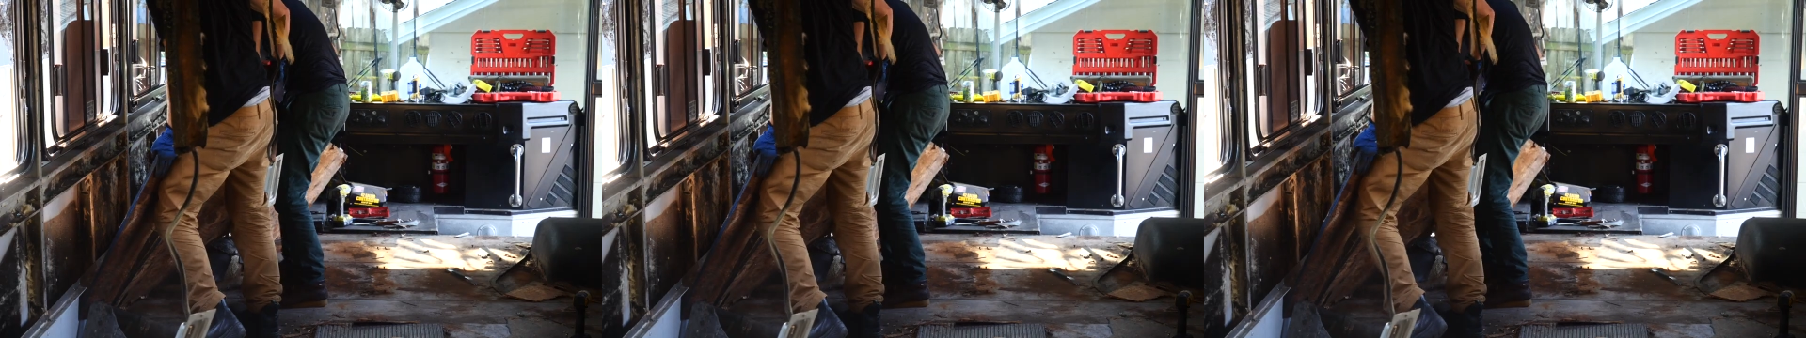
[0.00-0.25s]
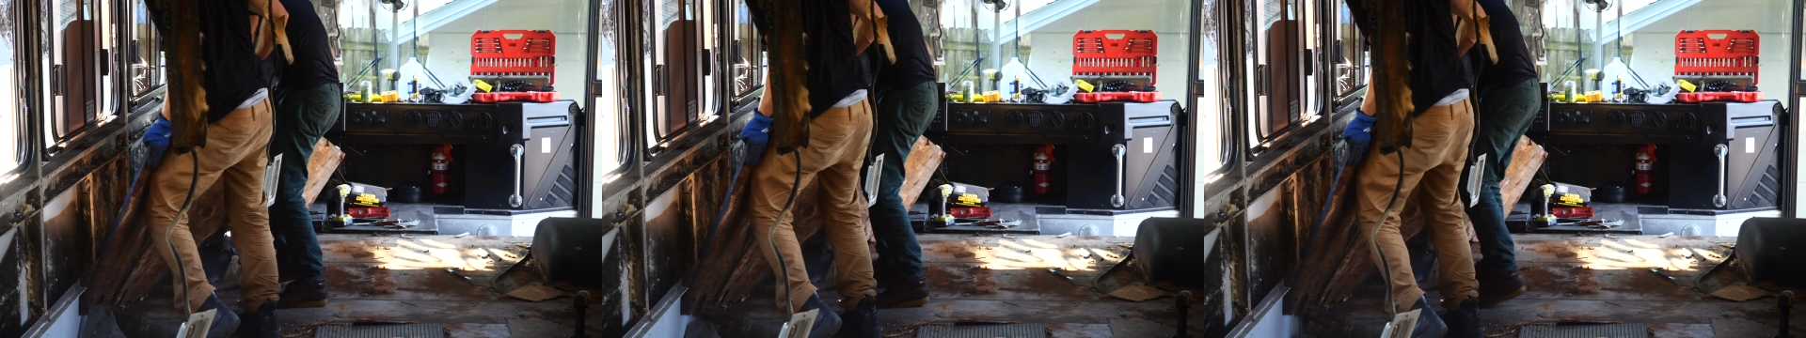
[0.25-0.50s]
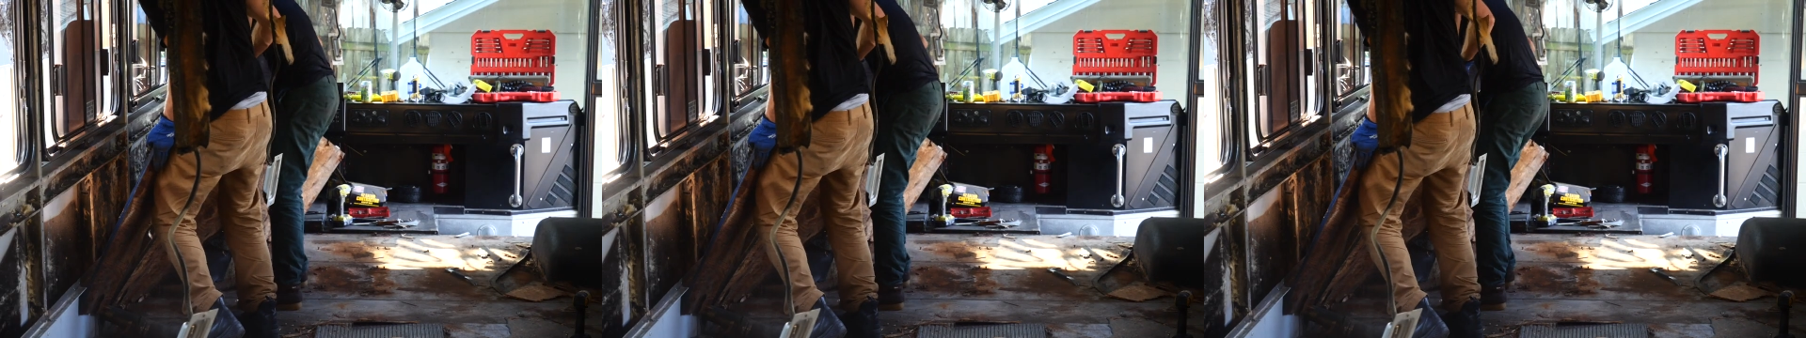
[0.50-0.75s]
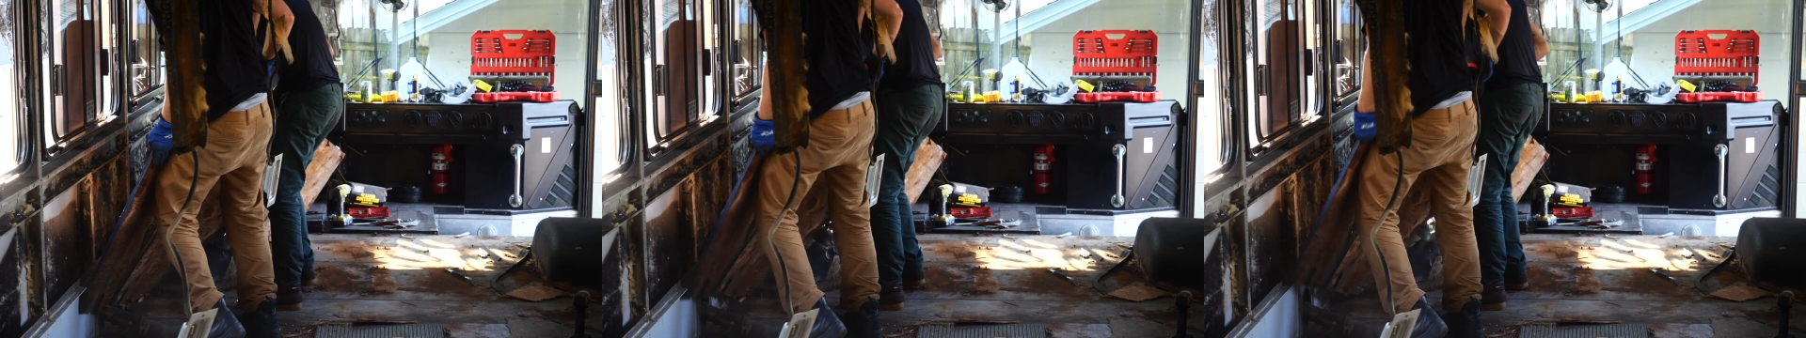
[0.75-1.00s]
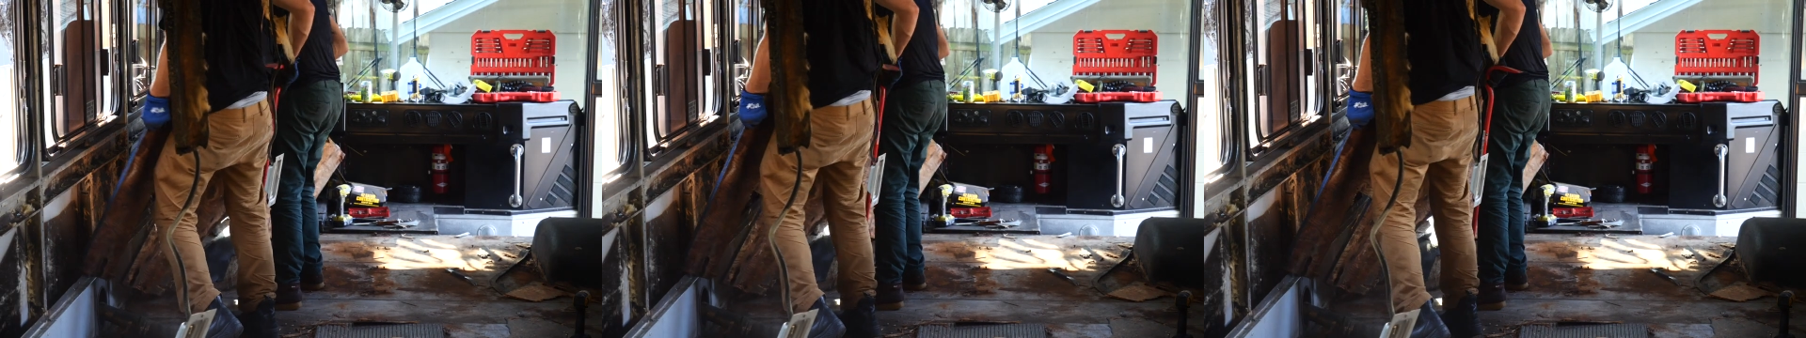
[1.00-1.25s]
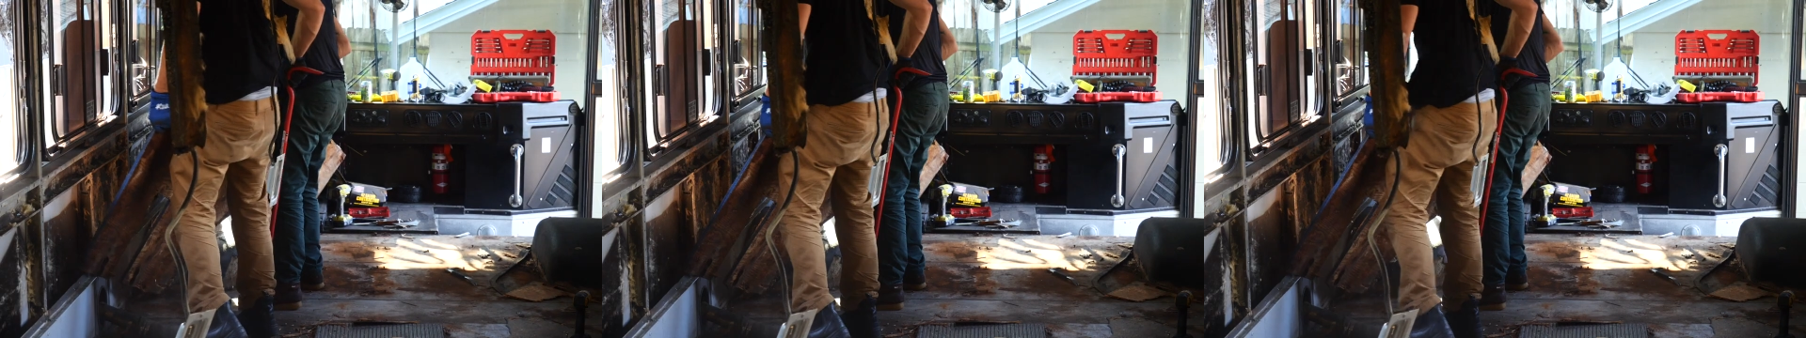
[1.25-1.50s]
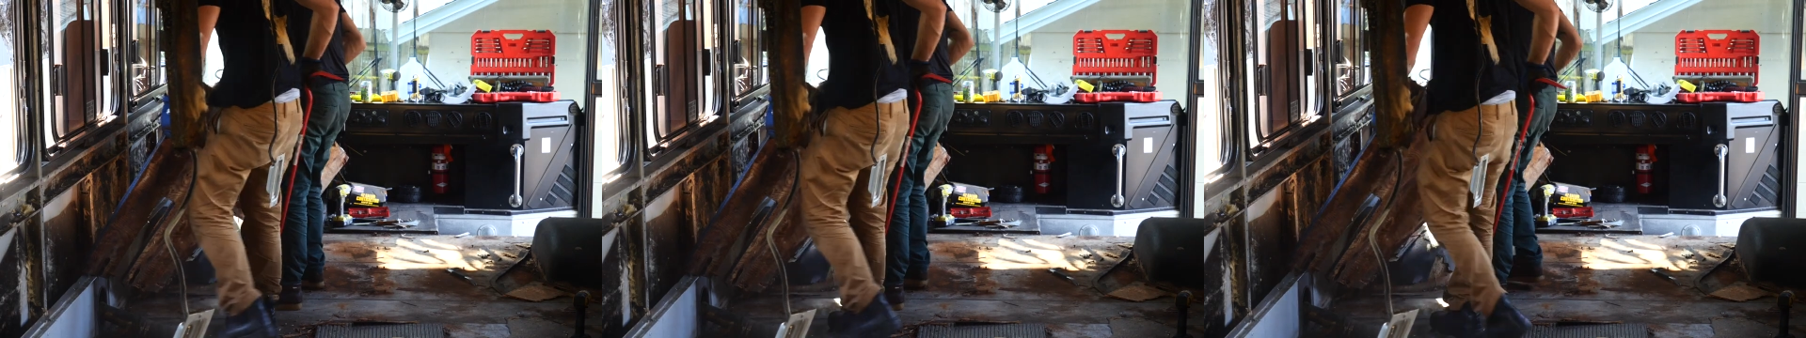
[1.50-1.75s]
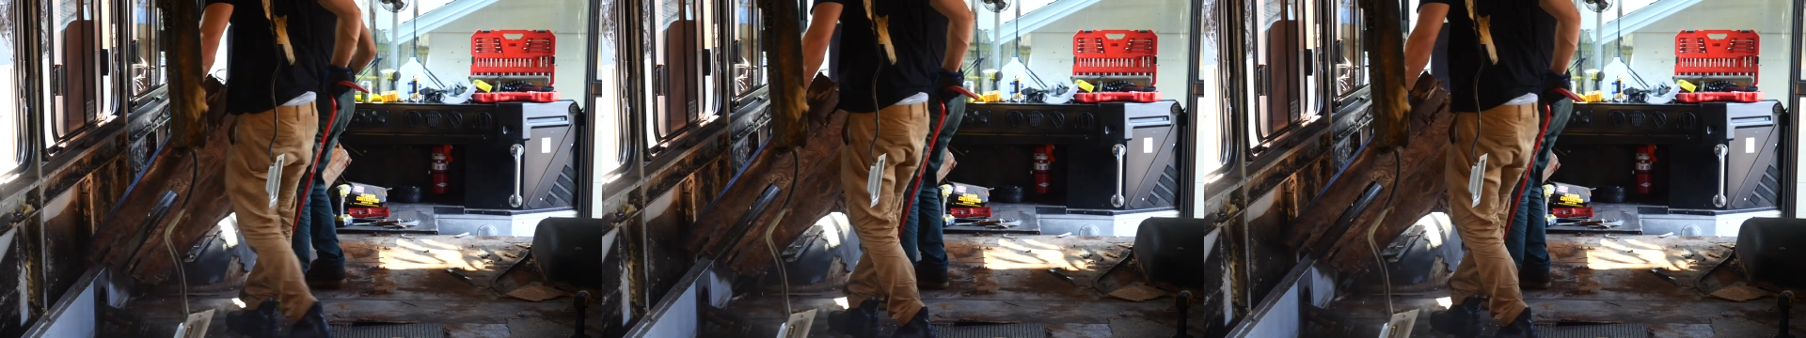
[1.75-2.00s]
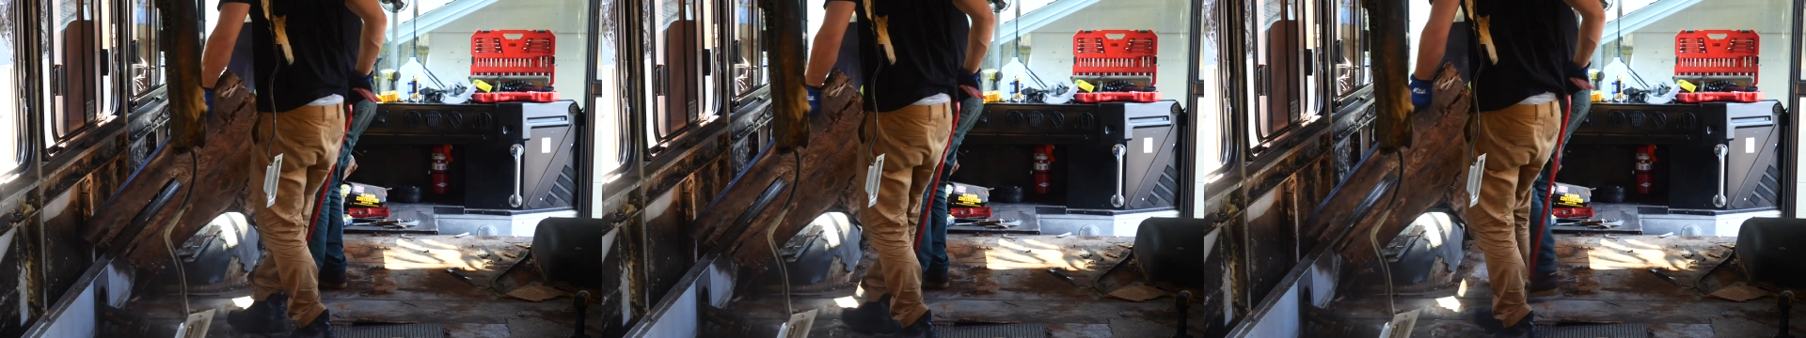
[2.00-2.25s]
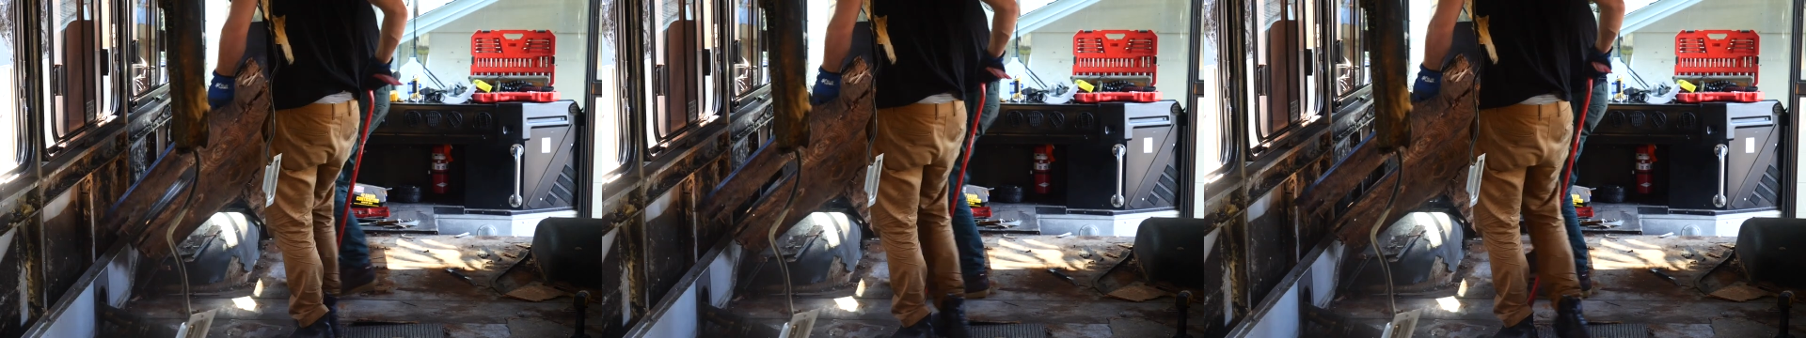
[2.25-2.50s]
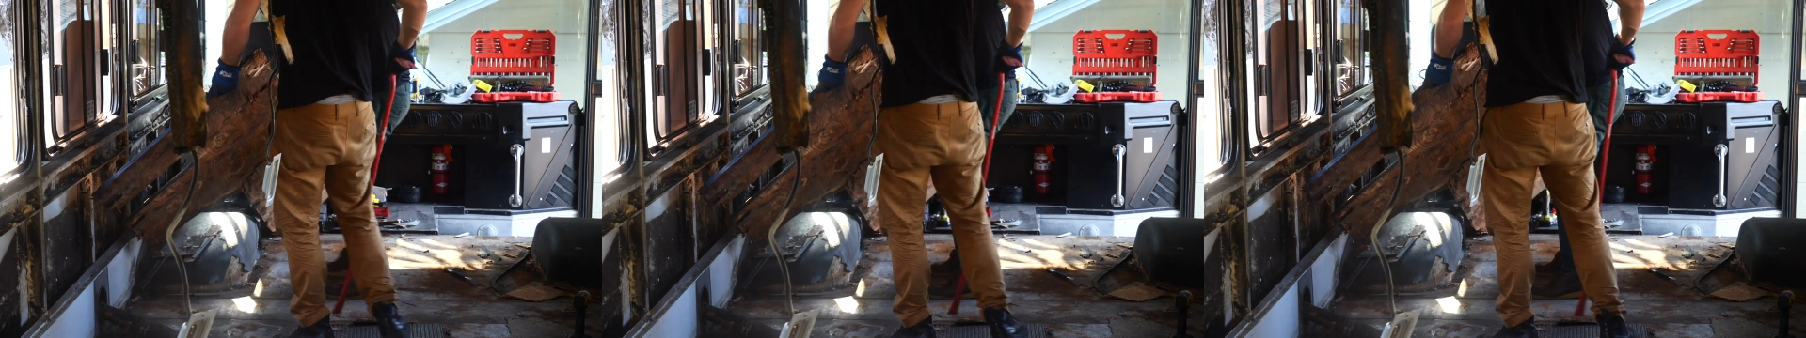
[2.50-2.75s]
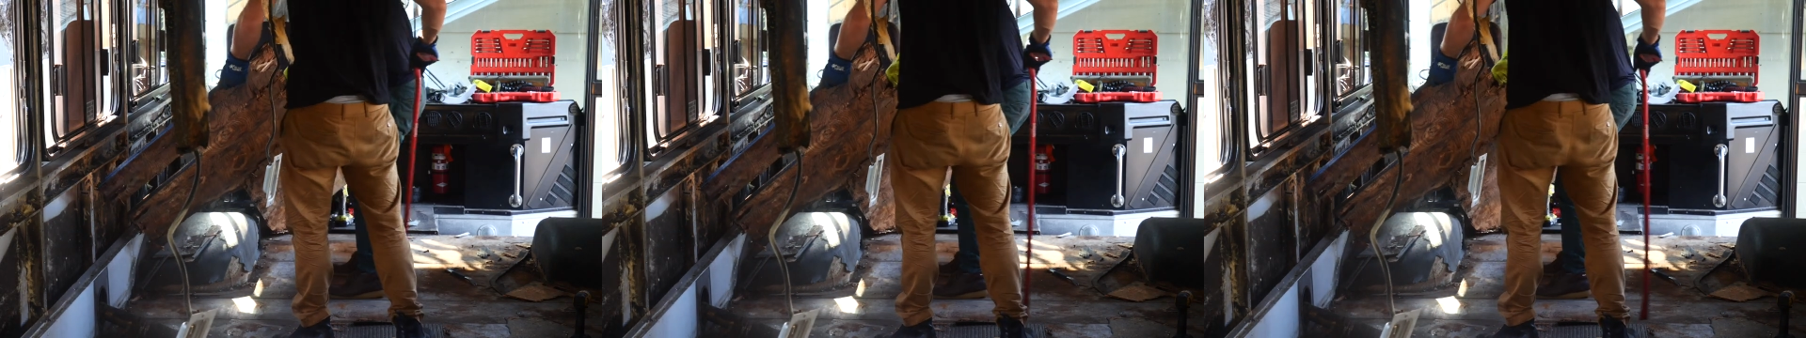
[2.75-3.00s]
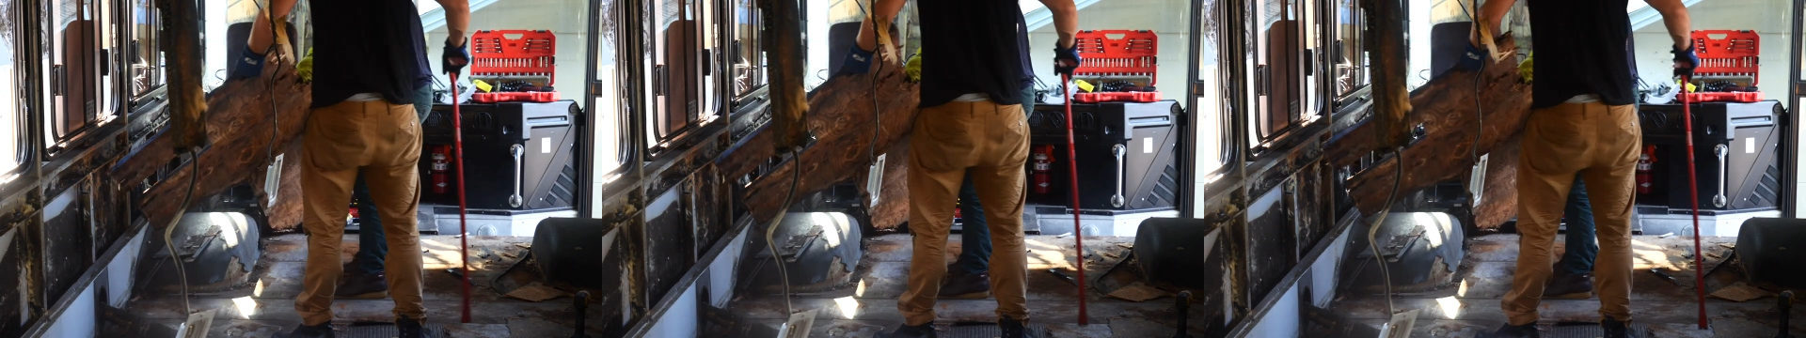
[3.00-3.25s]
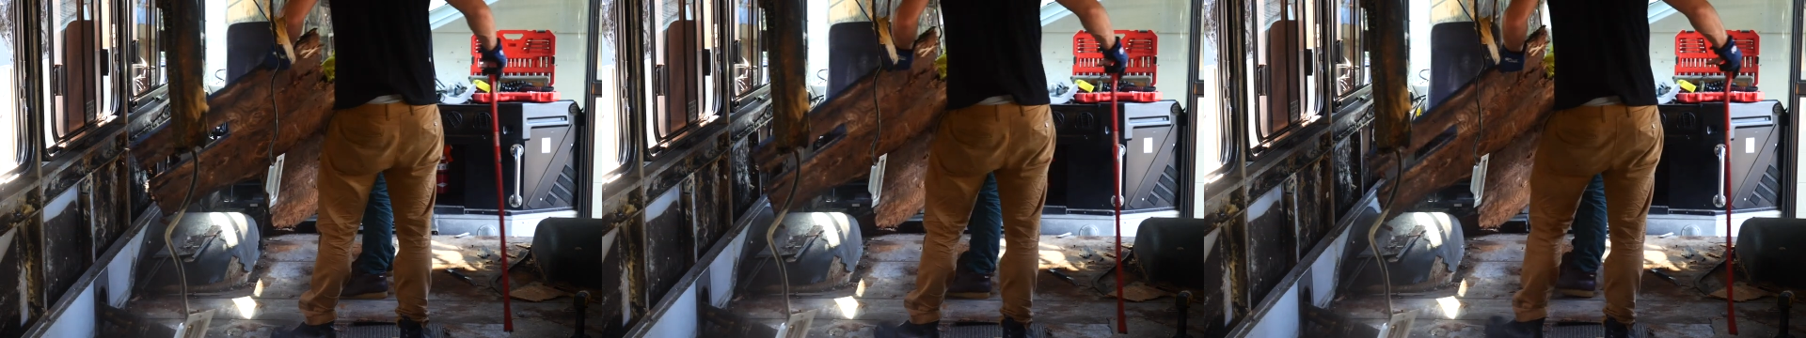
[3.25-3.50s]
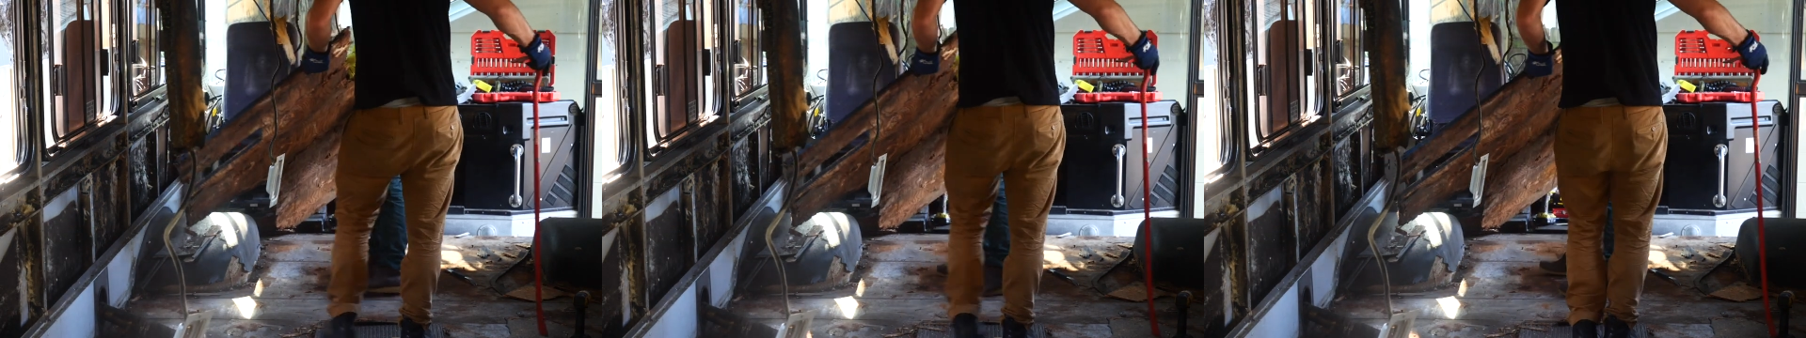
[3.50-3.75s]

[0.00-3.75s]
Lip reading: No face is visible, so there are no lips to read.